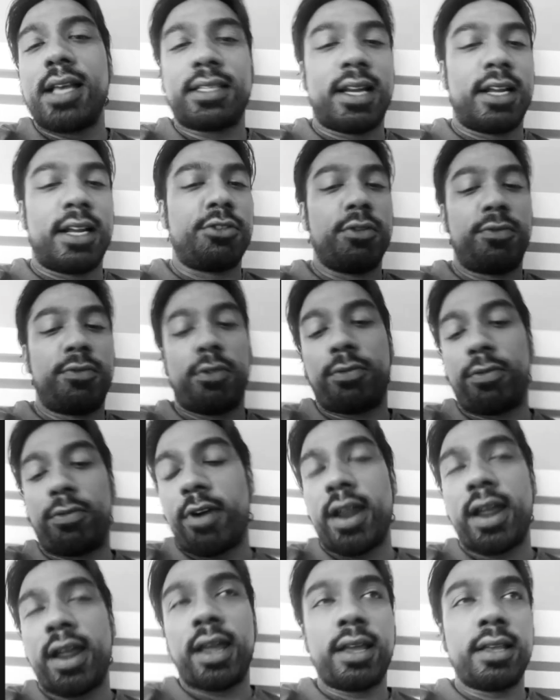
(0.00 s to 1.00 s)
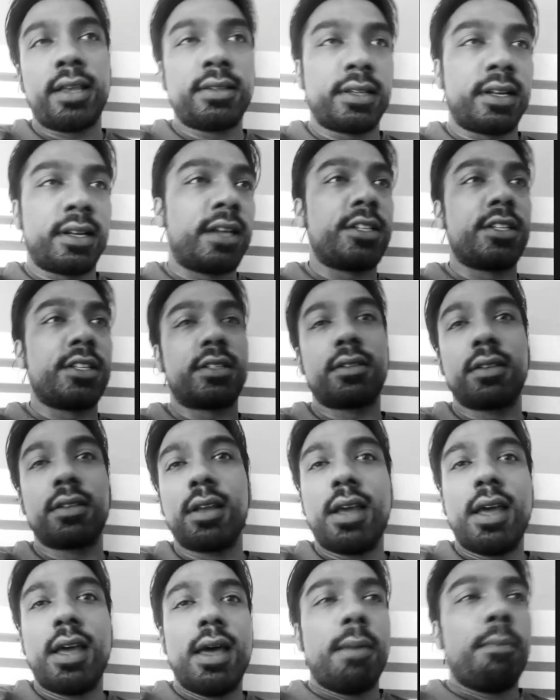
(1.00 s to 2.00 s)
and I do it for friends and I just
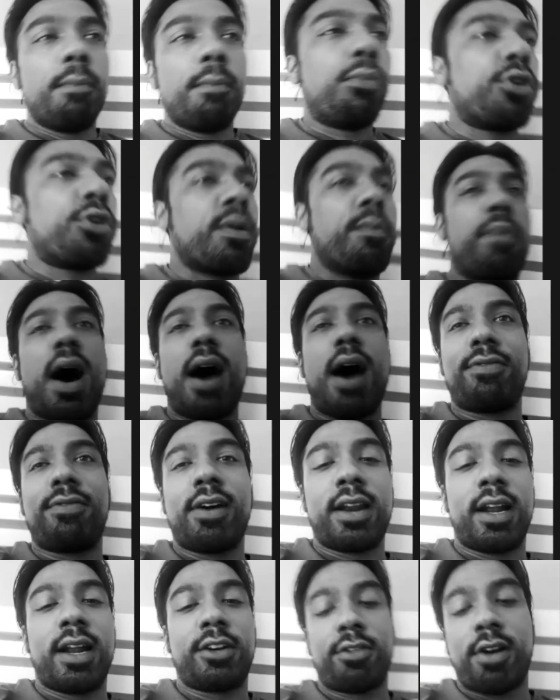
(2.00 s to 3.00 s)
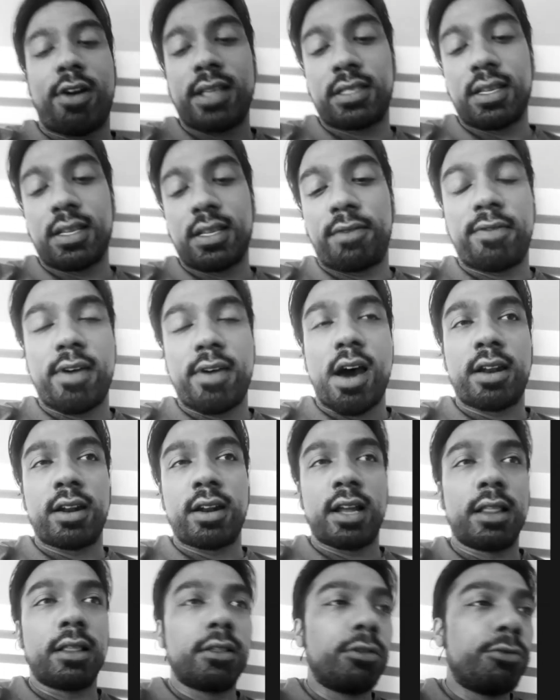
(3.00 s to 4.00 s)
bought a buffer and I tried stuff out and I
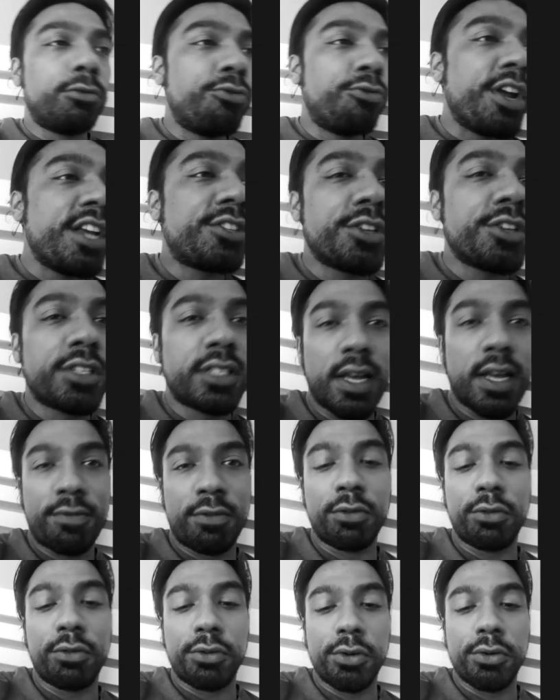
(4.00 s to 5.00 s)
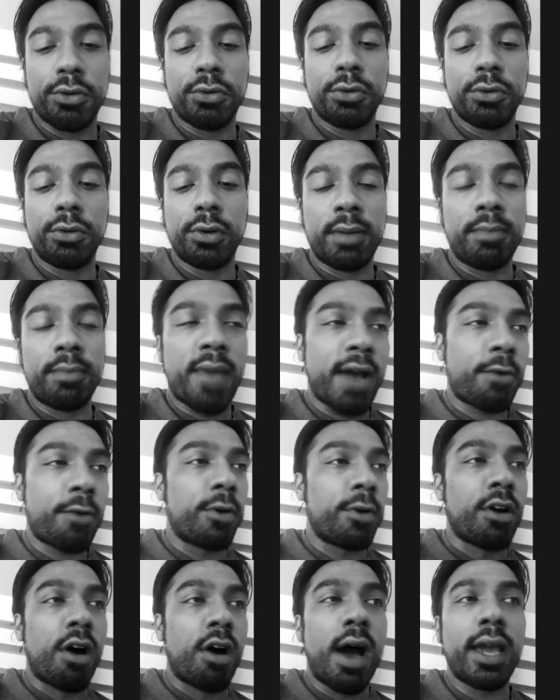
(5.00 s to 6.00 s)
researched stuff on Google. And back when
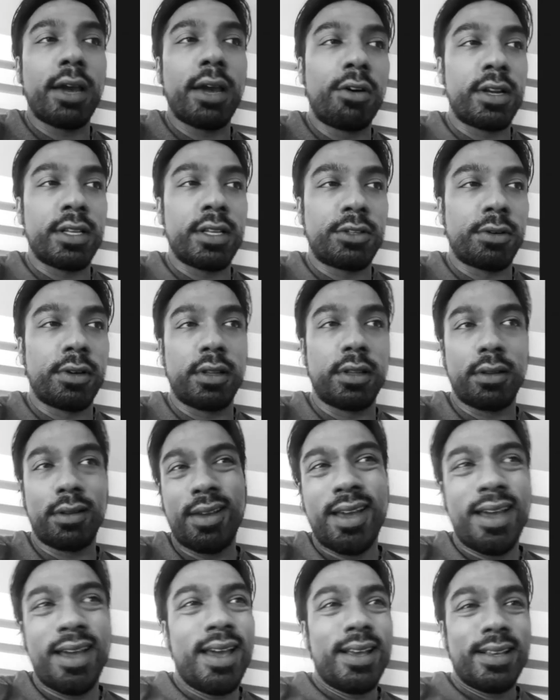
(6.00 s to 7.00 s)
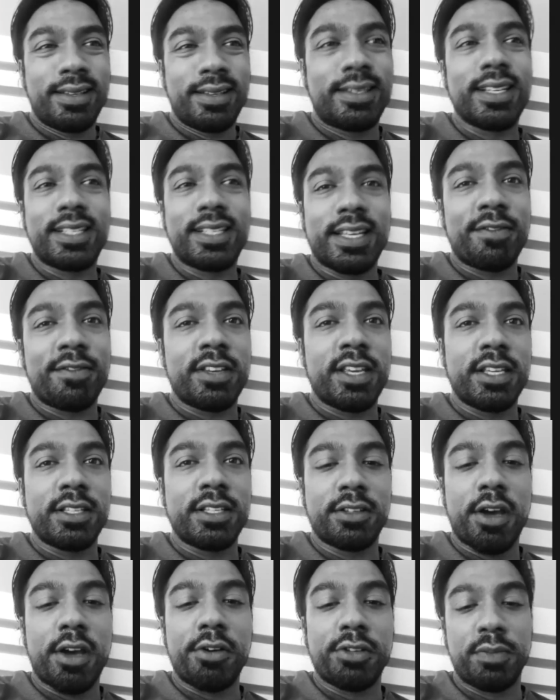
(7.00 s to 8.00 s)
I got into it 6-7 years
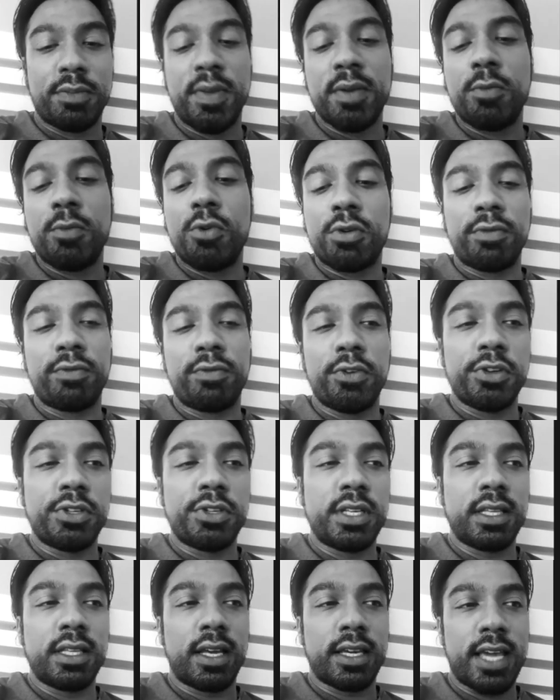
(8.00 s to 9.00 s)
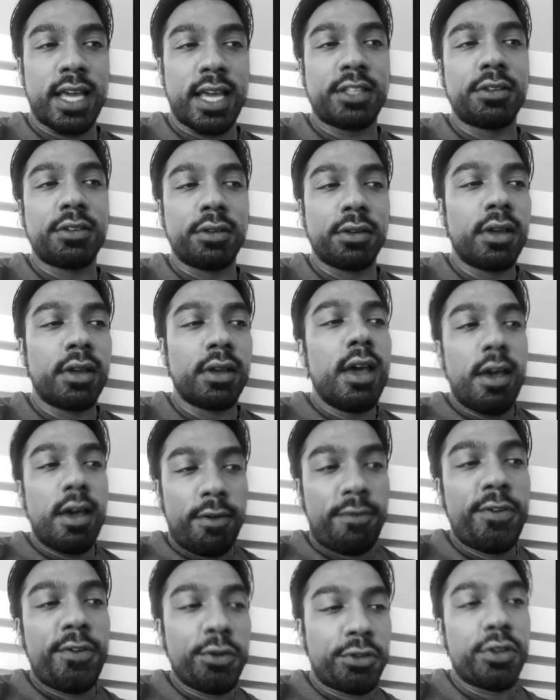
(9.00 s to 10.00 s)
ago, it was a bit more confusing. Like you had to
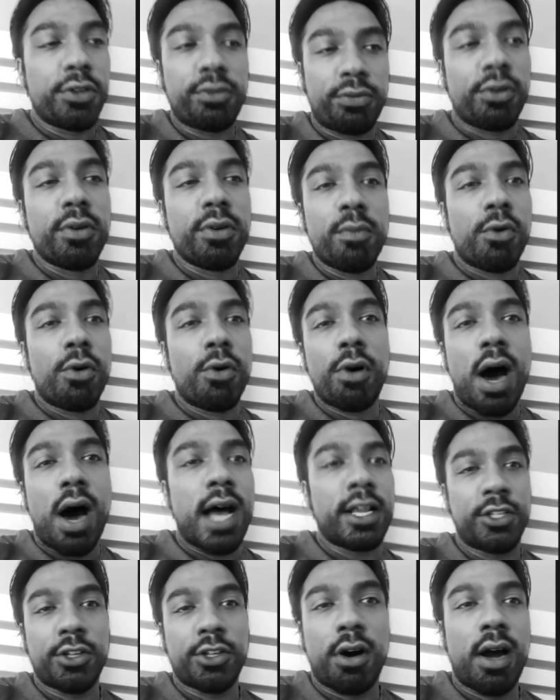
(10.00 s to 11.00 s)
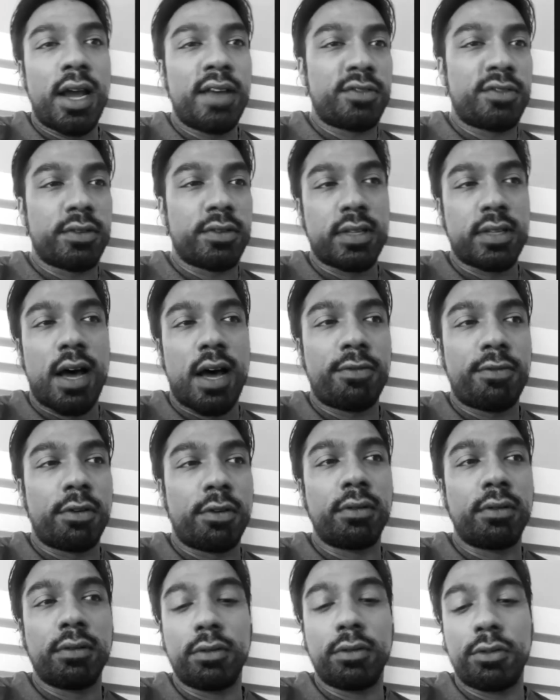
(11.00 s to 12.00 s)
filter through more archives or stuff on
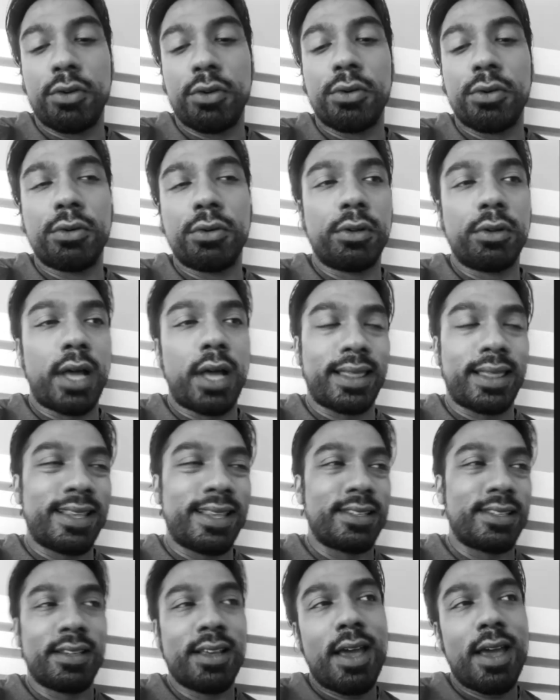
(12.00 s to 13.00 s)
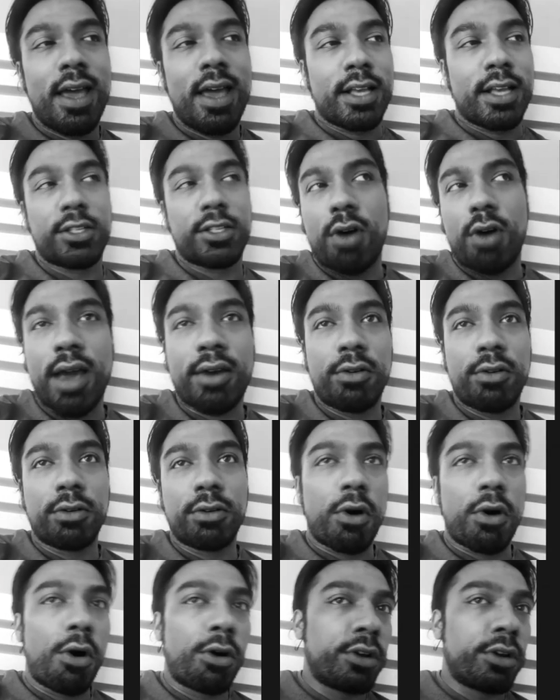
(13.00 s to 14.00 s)
Google. Like there's a site called
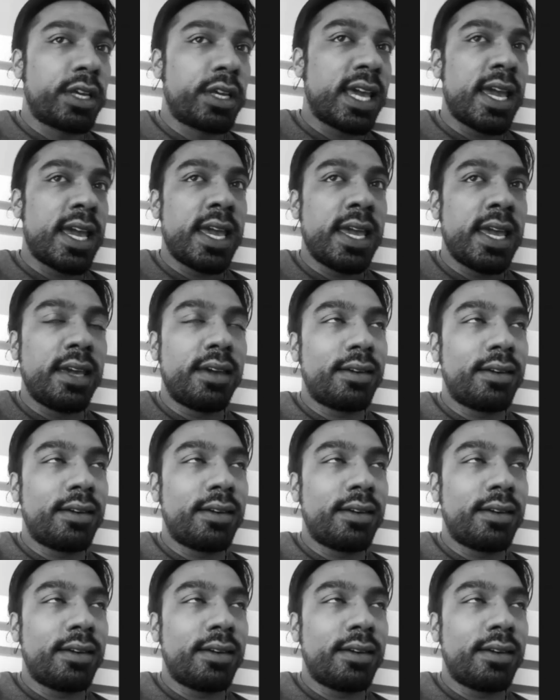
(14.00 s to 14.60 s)
AutoGeek